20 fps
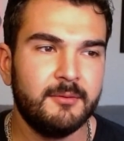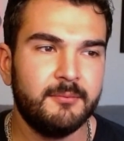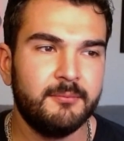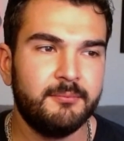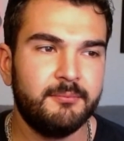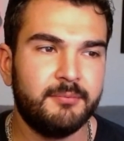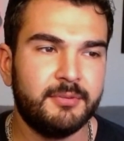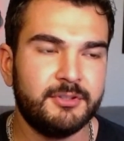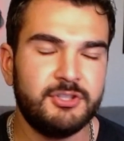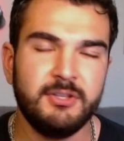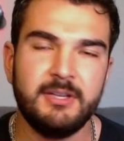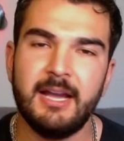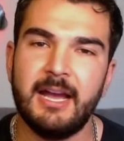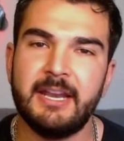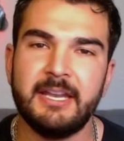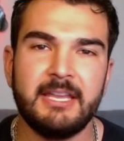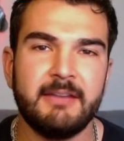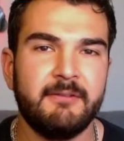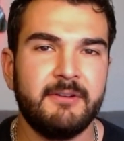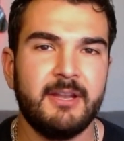But you got to
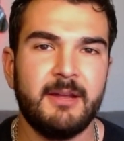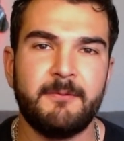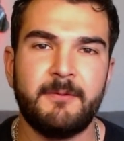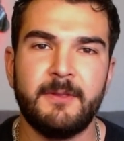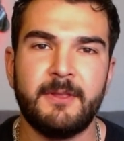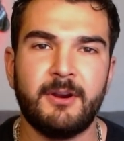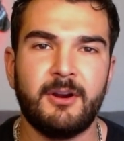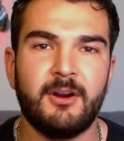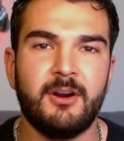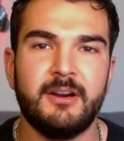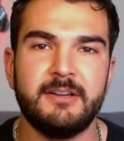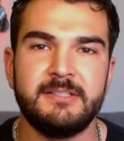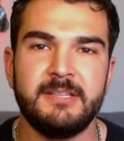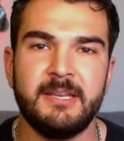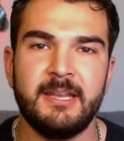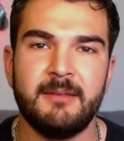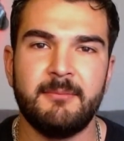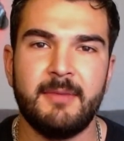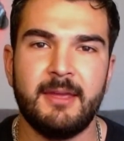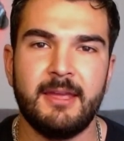give it up for their heart
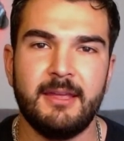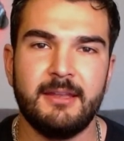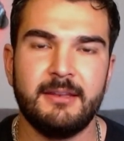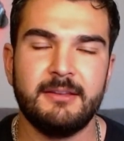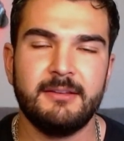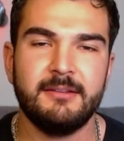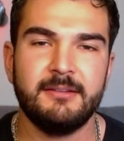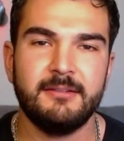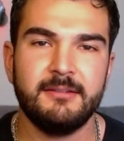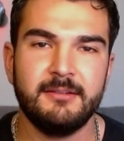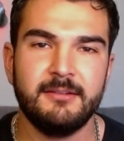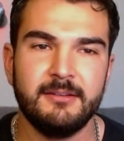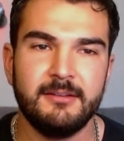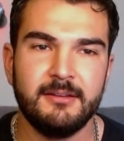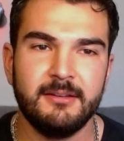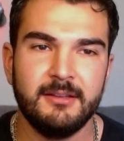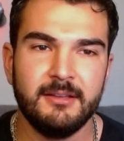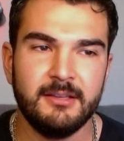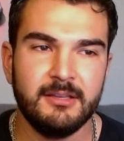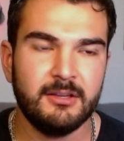today, man.
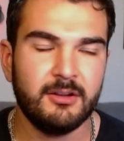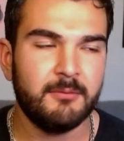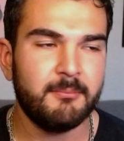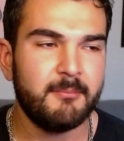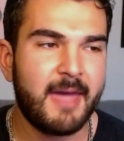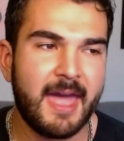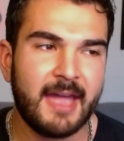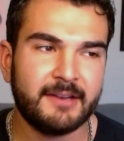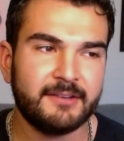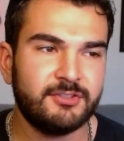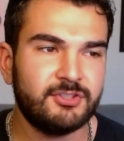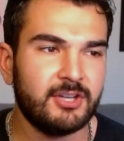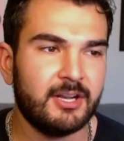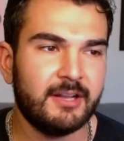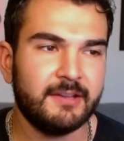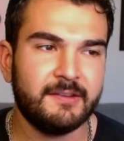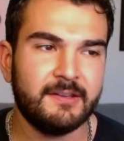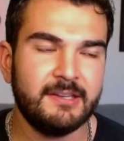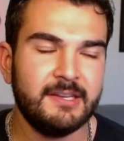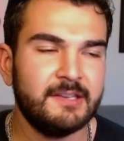You know, Max
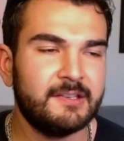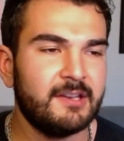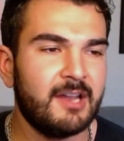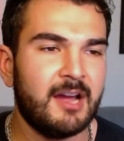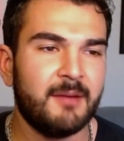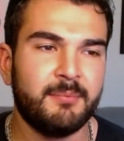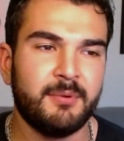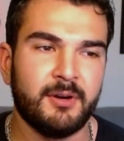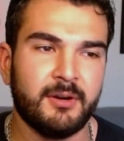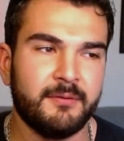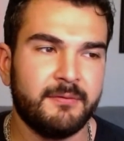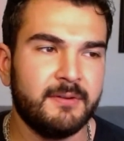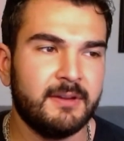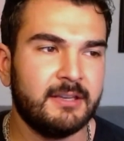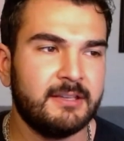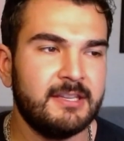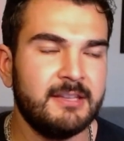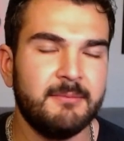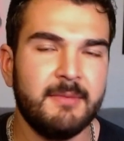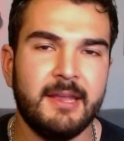Johnson, he's not
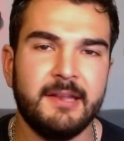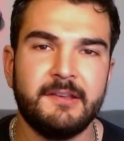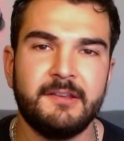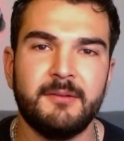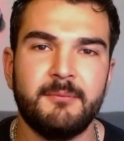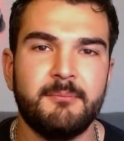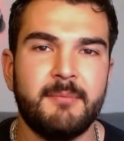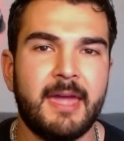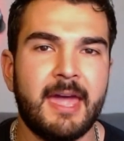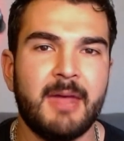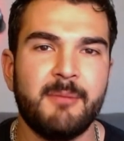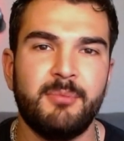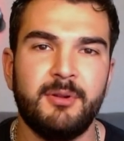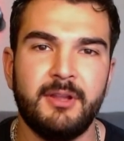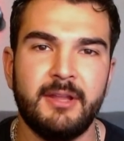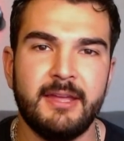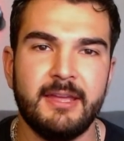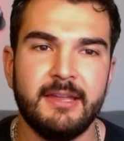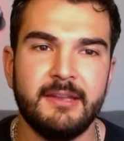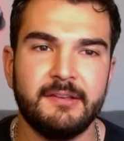perfect. He made some bad
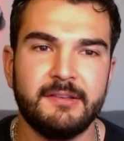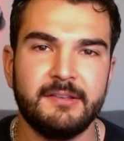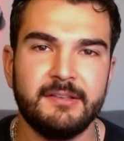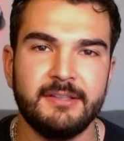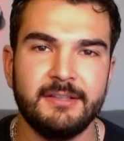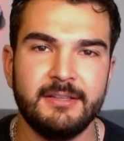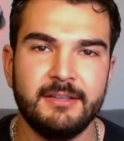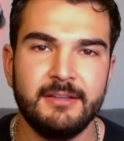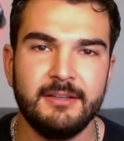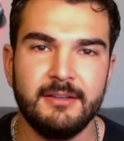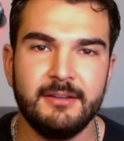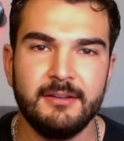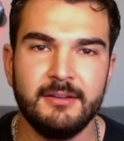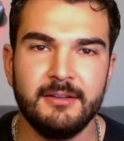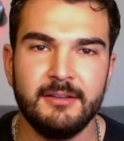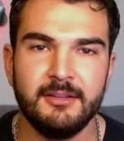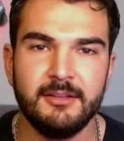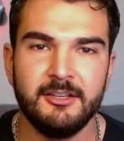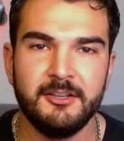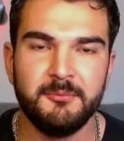plays.
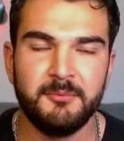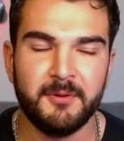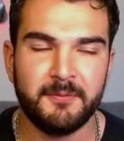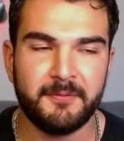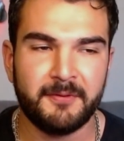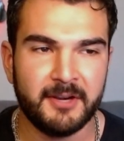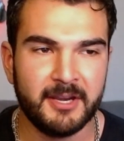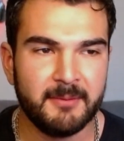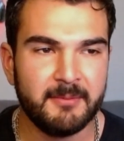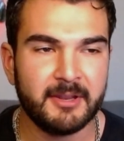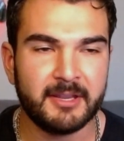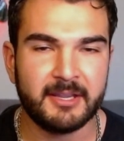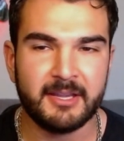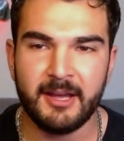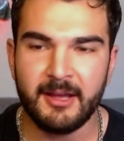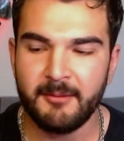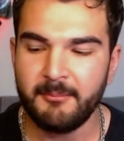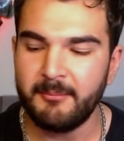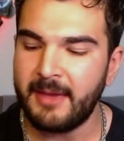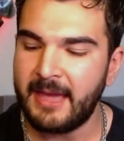But for him to
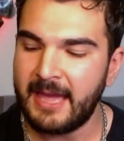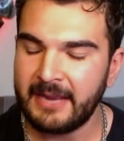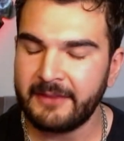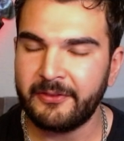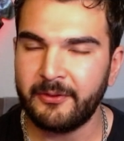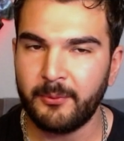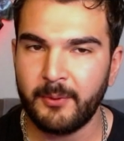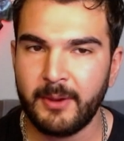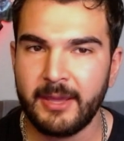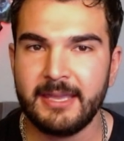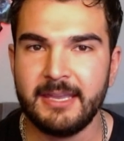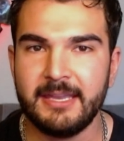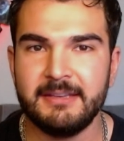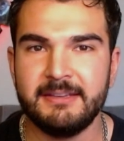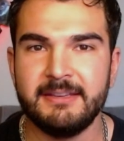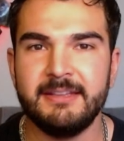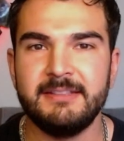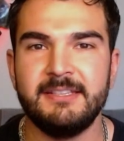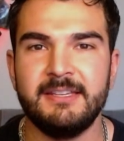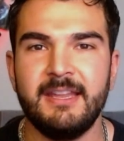come back the way he
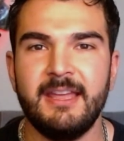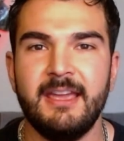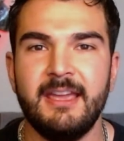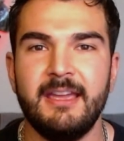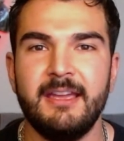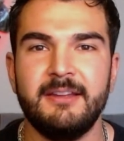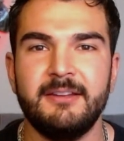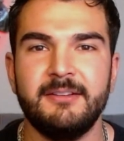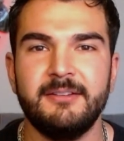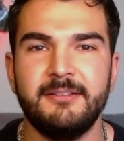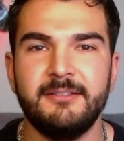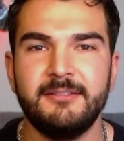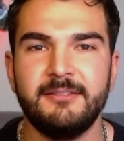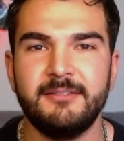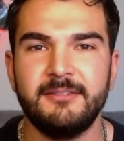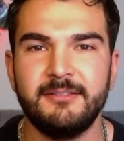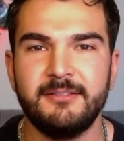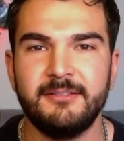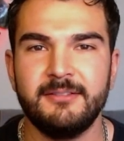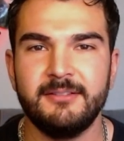did today,
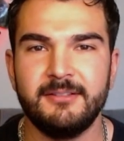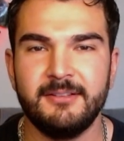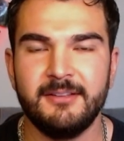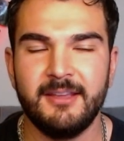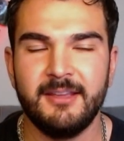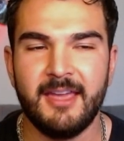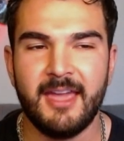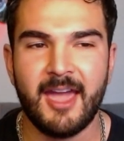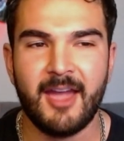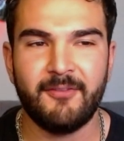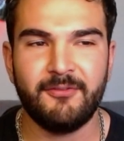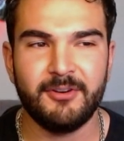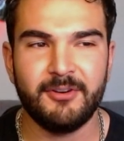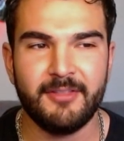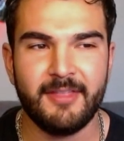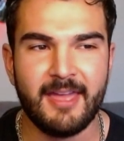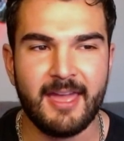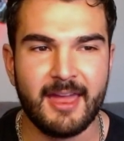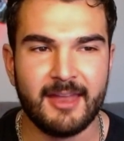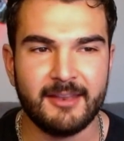after
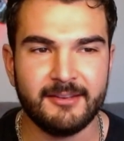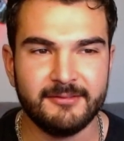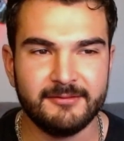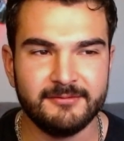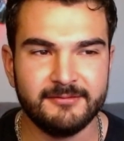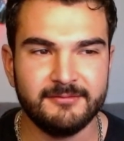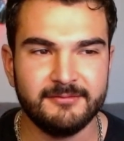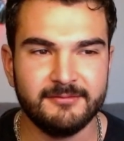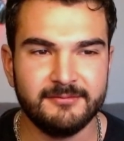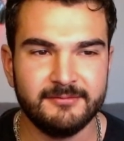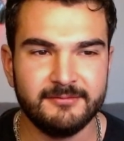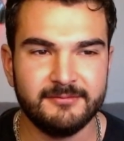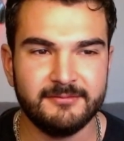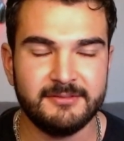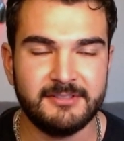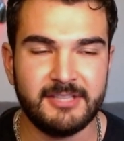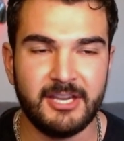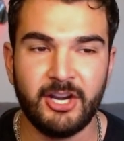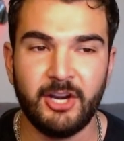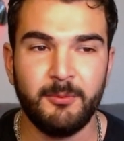that
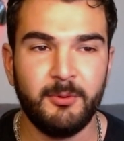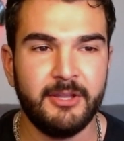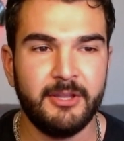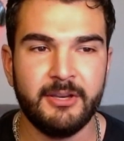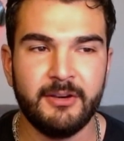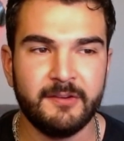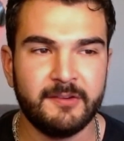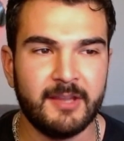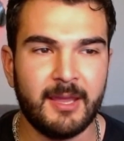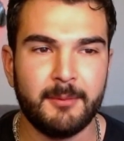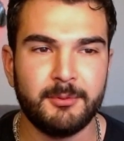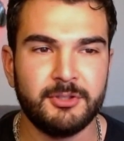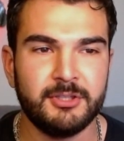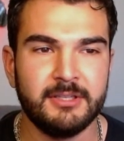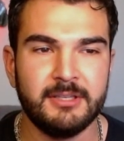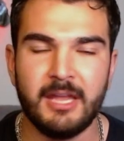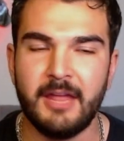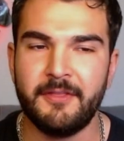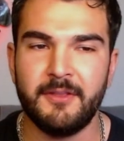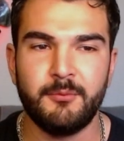terrible interception,
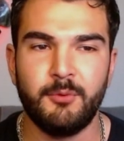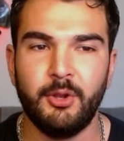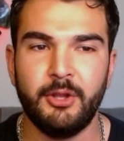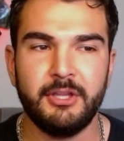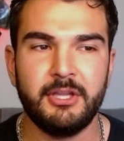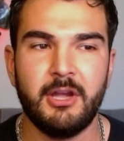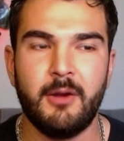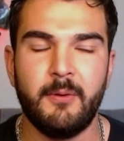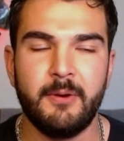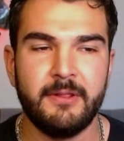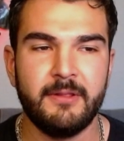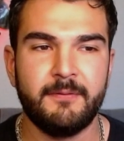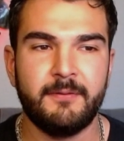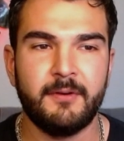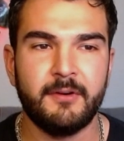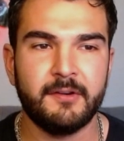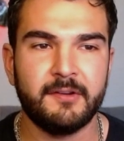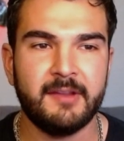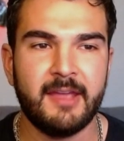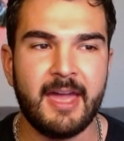nothing really going in the
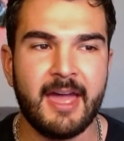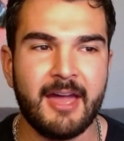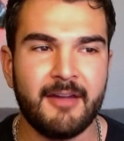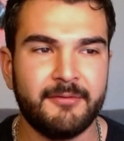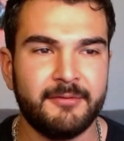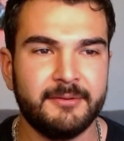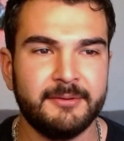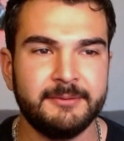first half,